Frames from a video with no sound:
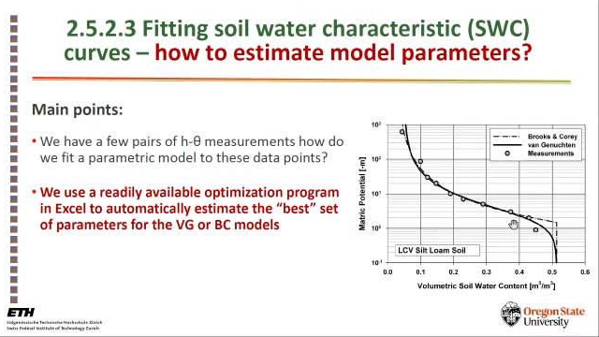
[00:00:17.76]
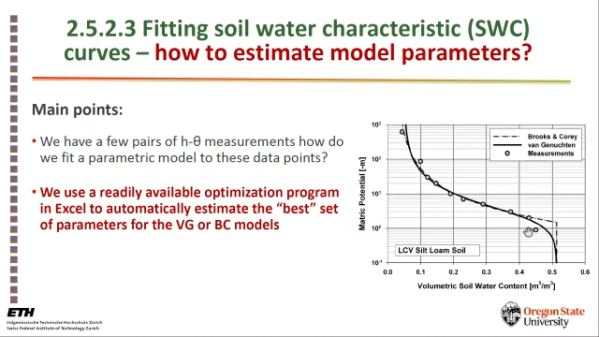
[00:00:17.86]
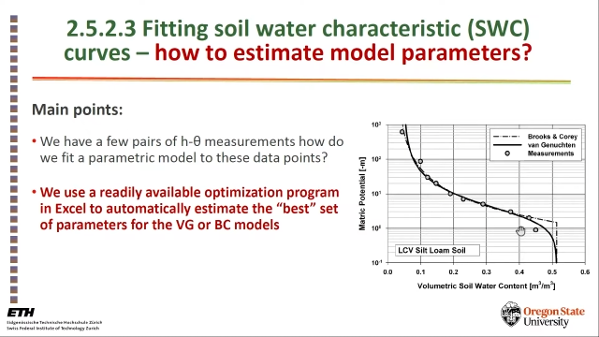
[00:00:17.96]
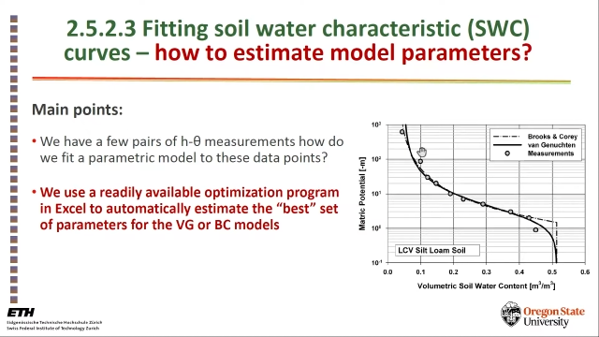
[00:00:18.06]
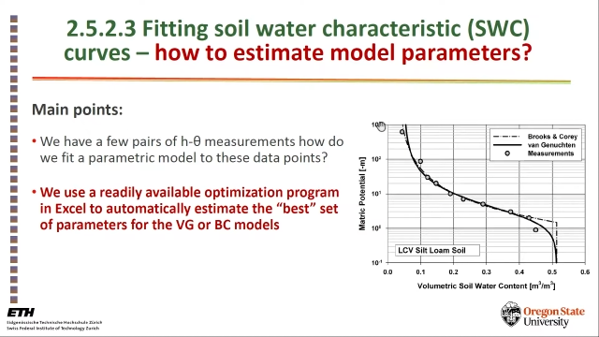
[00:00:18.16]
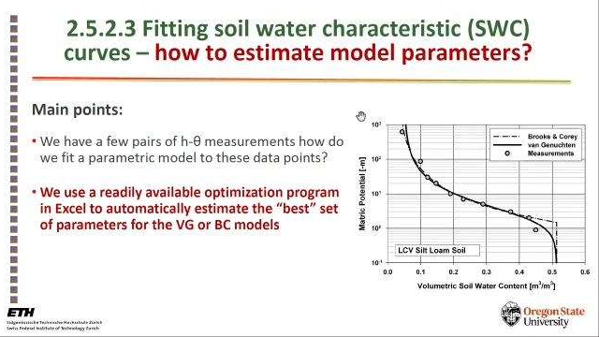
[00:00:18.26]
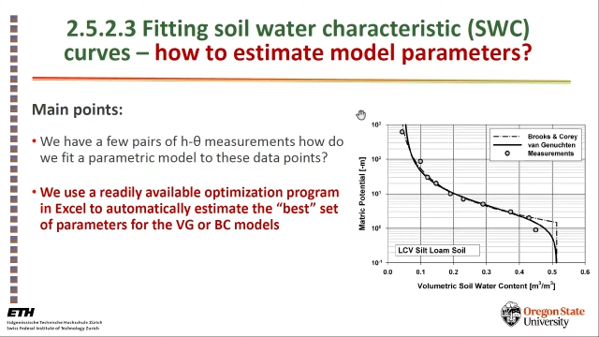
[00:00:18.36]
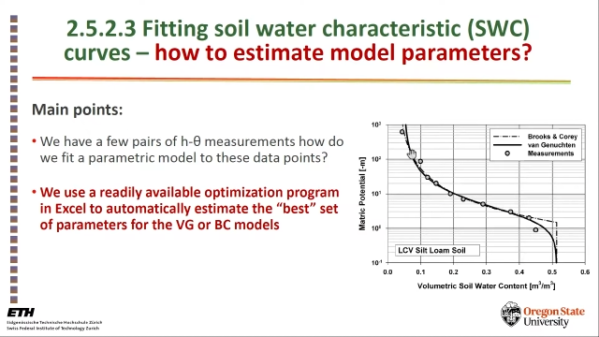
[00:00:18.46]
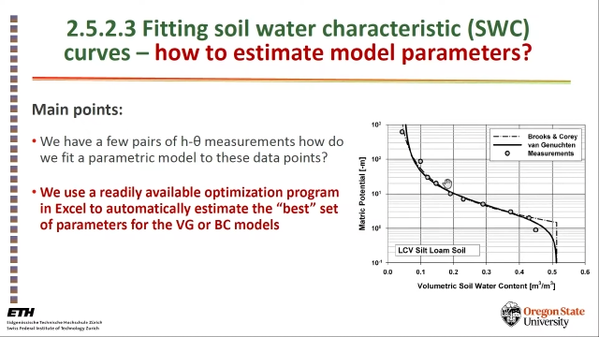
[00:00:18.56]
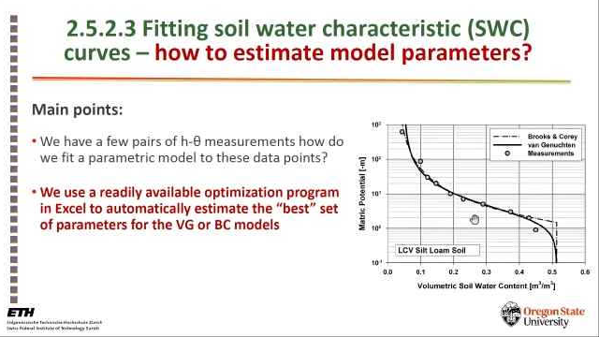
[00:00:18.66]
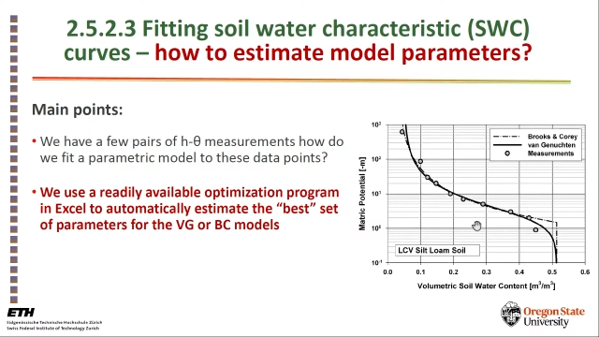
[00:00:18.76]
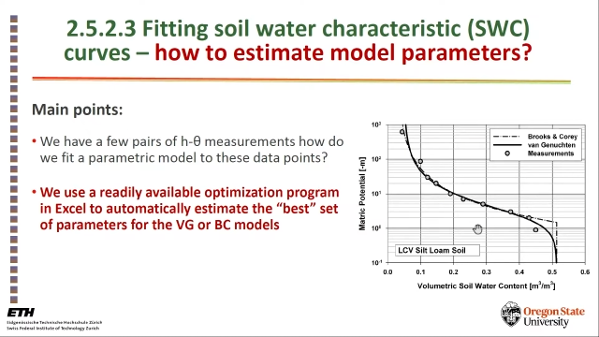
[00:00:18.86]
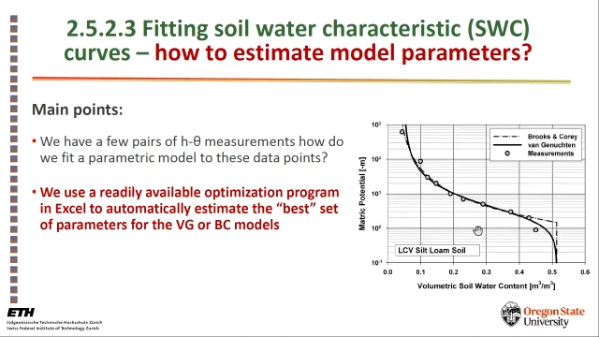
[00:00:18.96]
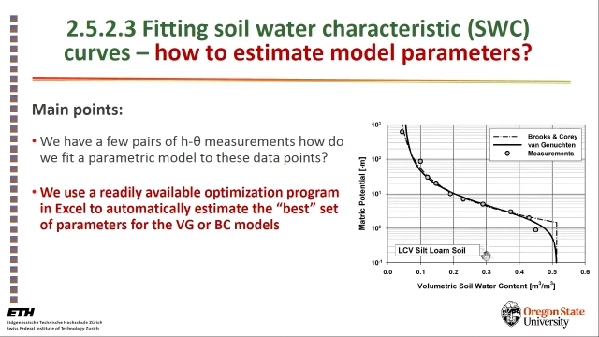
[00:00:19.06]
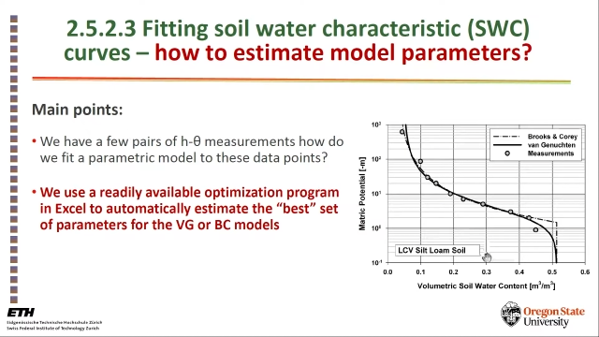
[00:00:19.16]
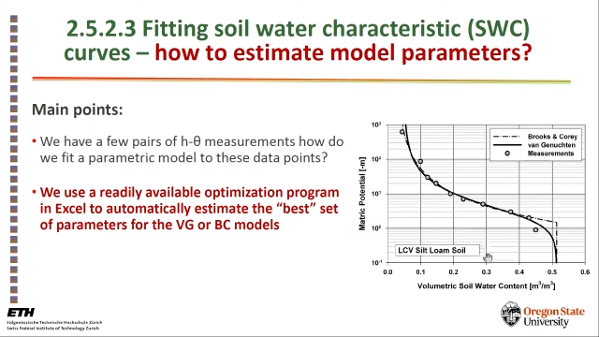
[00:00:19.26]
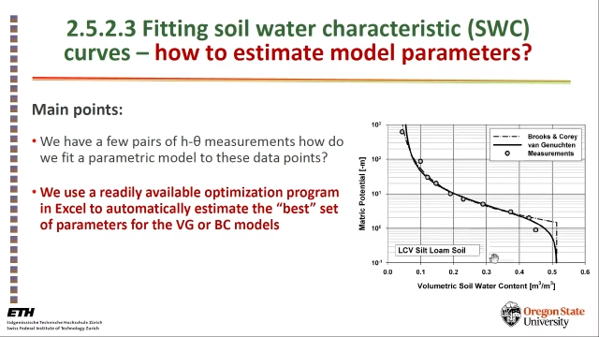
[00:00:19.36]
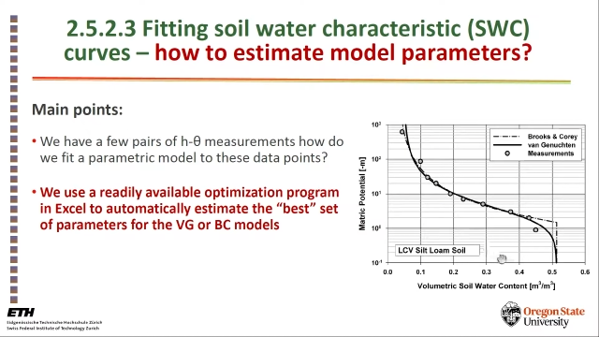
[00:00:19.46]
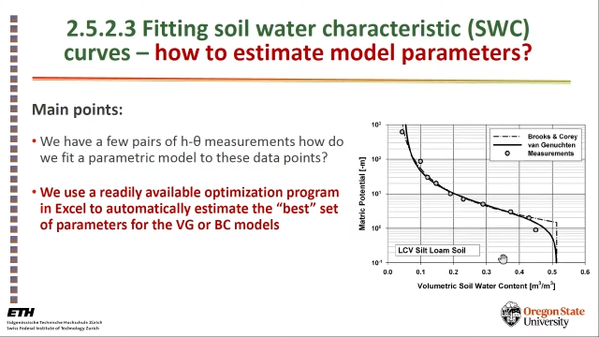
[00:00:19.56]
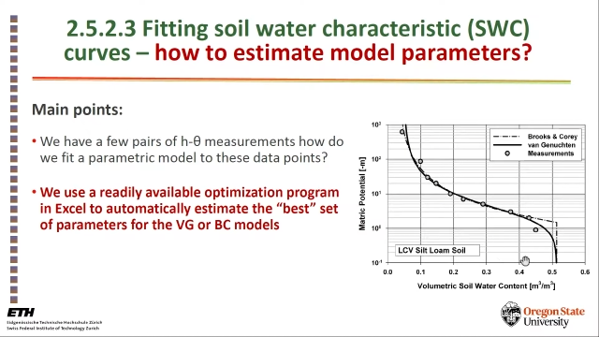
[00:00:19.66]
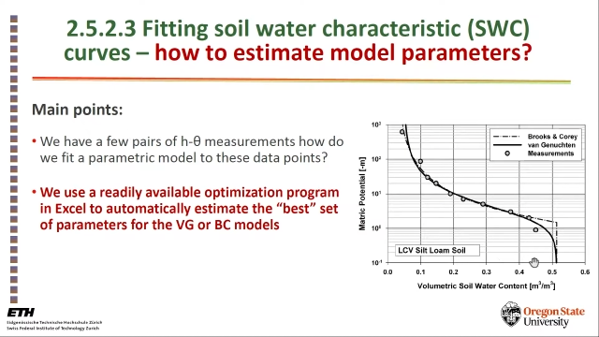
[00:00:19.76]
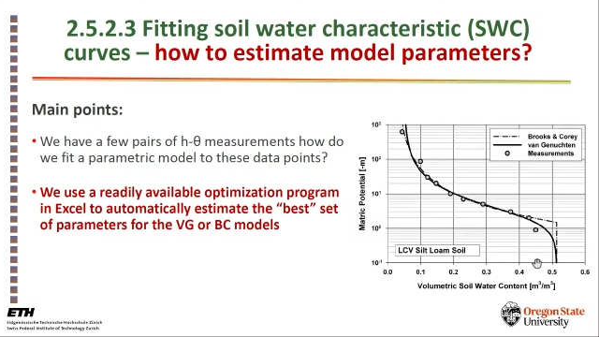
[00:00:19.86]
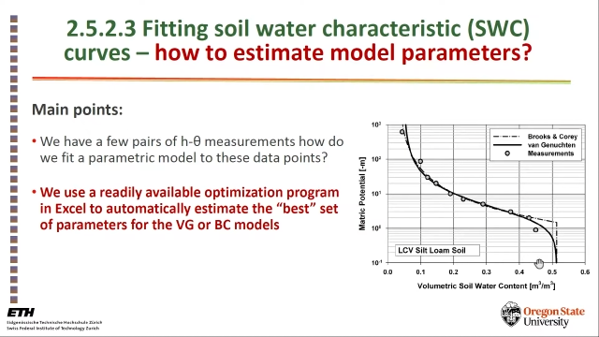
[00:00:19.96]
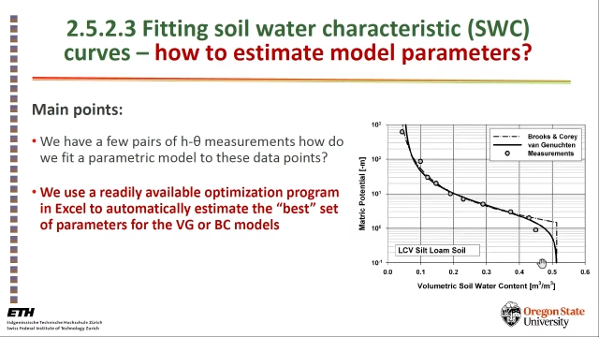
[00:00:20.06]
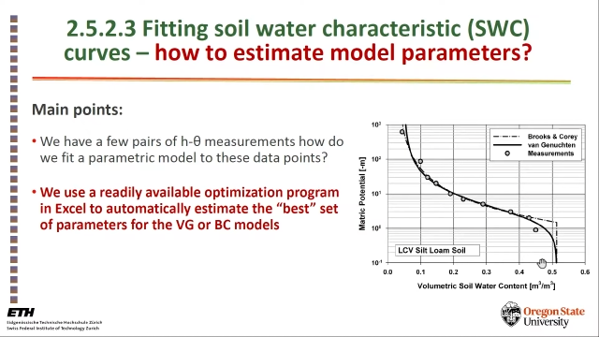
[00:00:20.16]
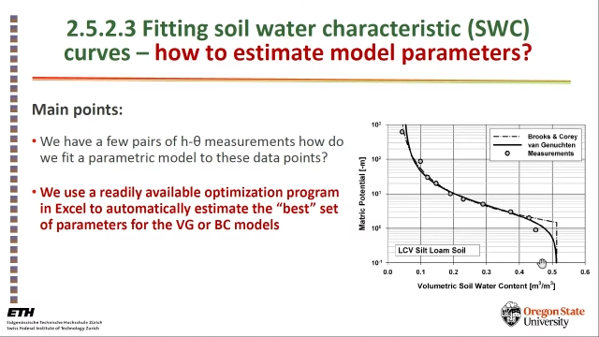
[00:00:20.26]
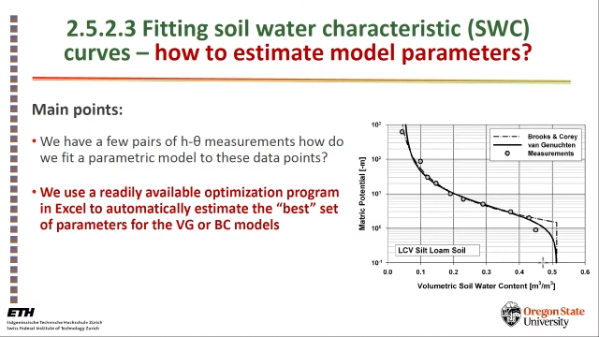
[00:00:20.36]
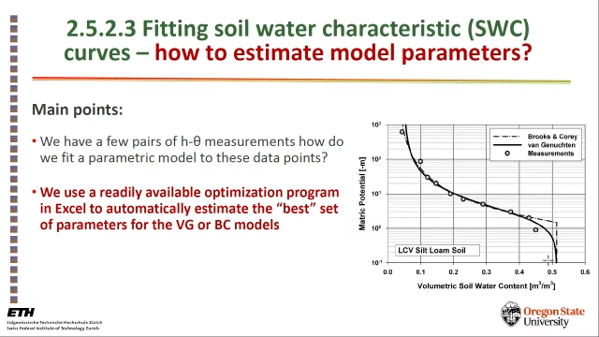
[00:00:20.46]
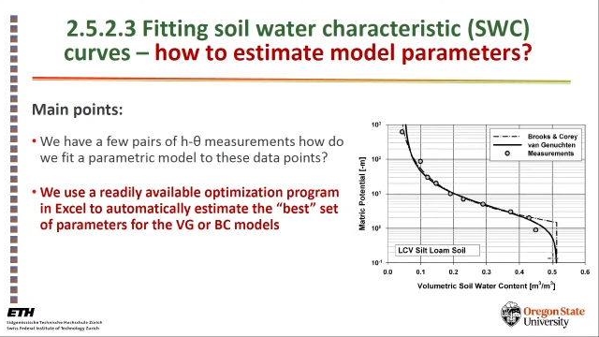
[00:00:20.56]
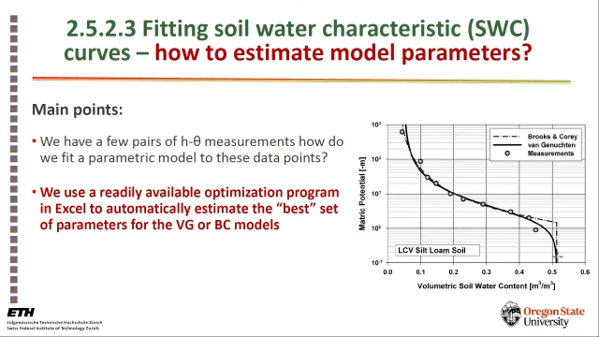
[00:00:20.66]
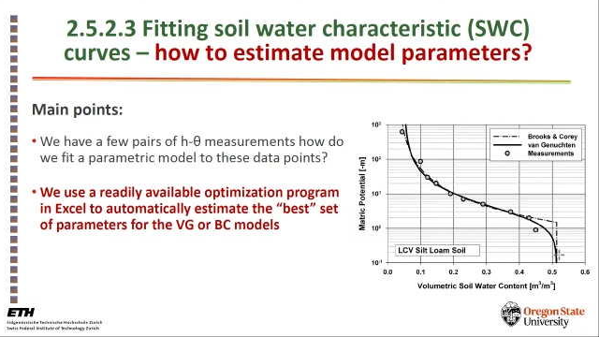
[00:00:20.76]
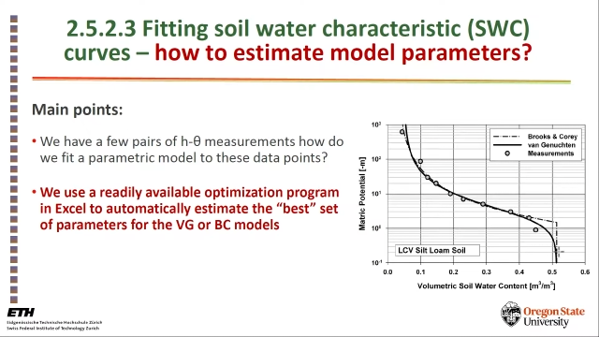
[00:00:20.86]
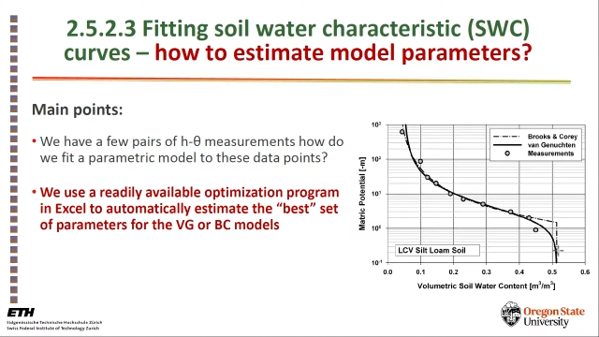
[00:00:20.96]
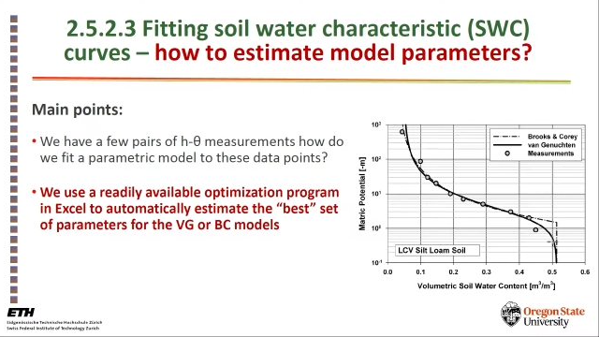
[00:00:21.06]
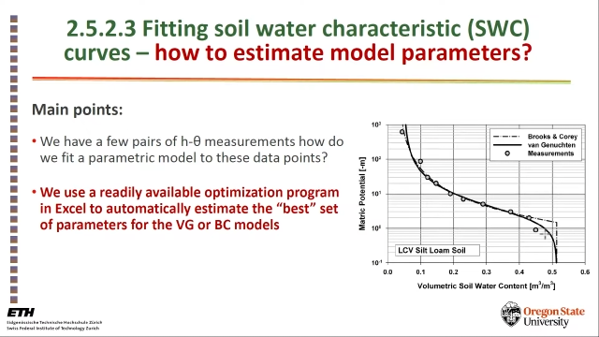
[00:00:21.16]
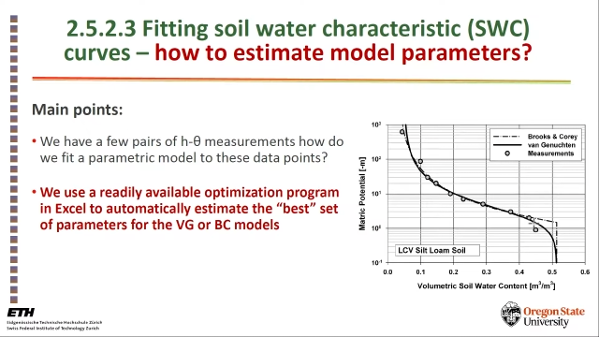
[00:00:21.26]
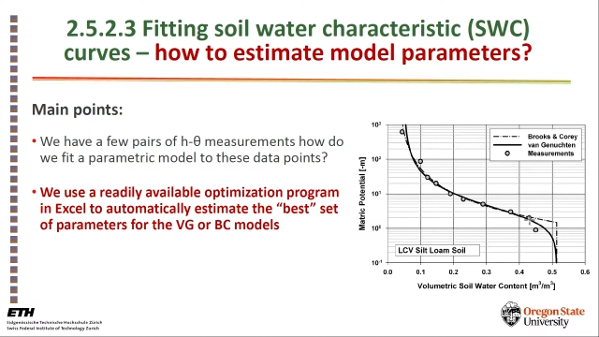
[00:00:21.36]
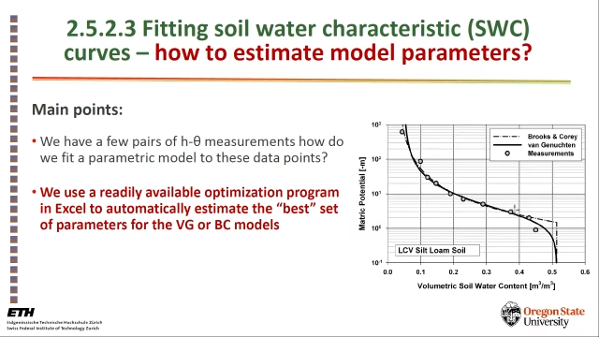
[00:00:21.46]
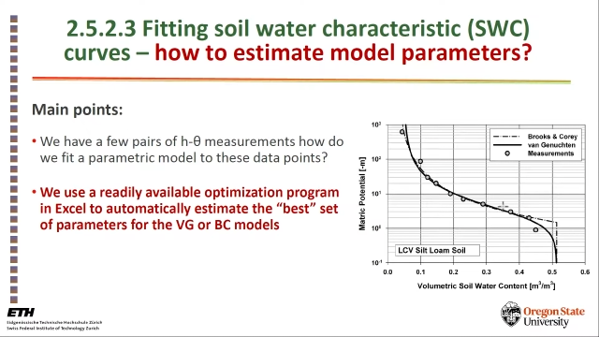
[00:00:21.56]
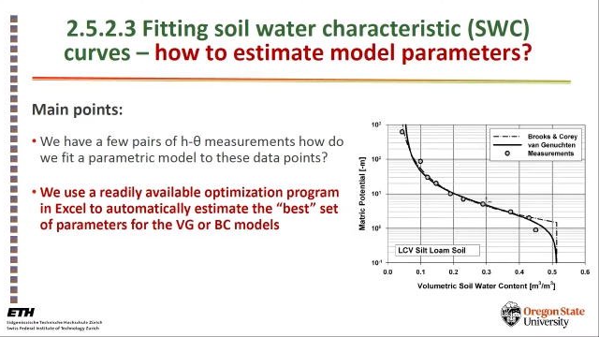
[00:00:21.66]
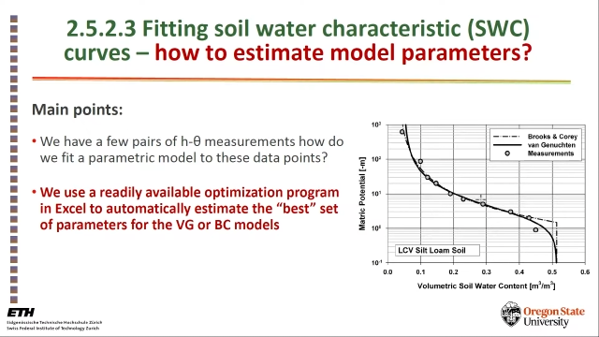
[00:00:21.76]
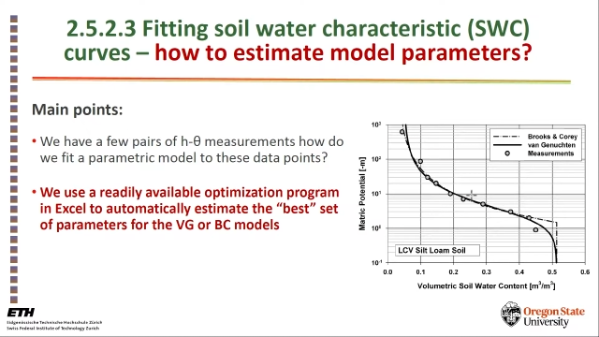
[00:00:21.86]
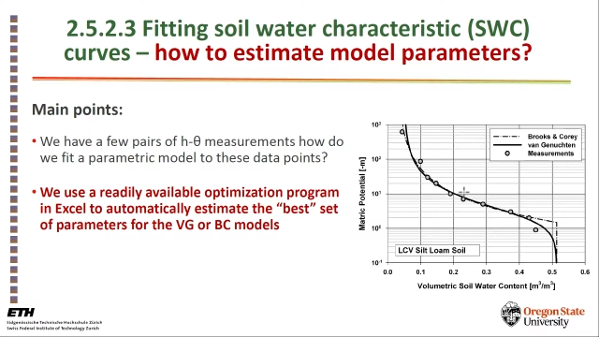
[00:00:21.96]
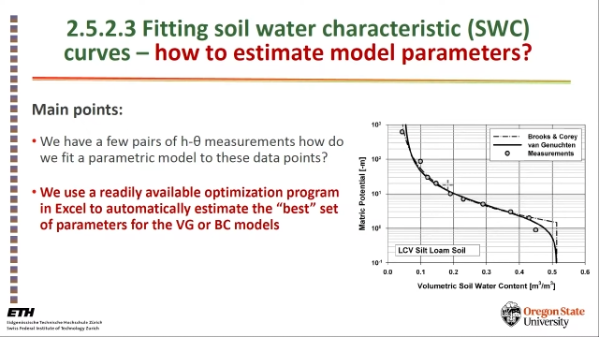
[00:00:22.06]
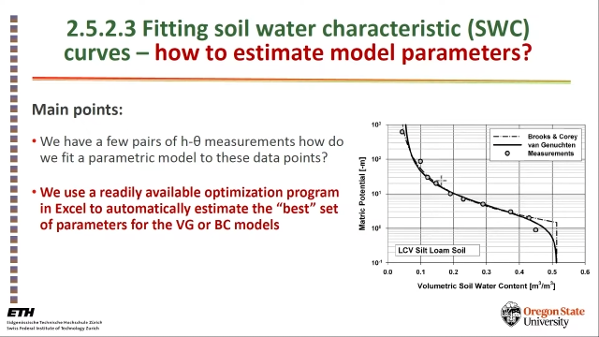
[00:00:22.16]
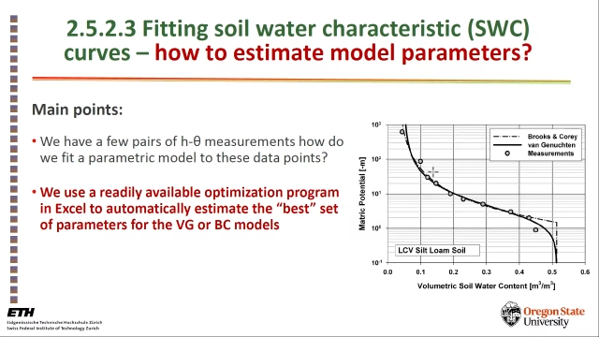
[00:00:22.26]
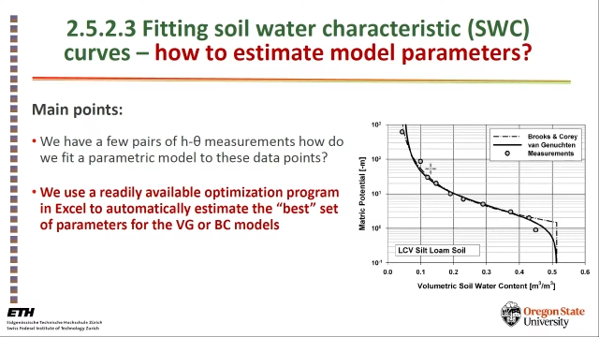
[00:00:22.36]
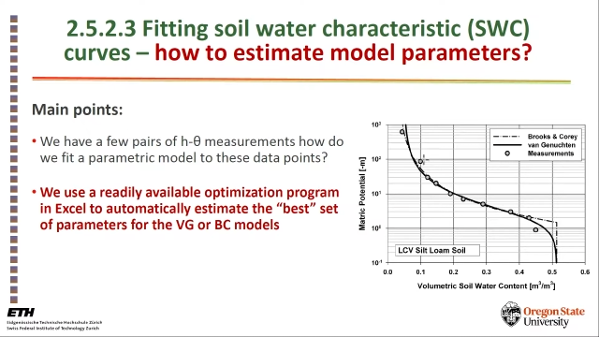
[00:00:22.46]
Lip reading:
No face is visible, so there are no lips to read.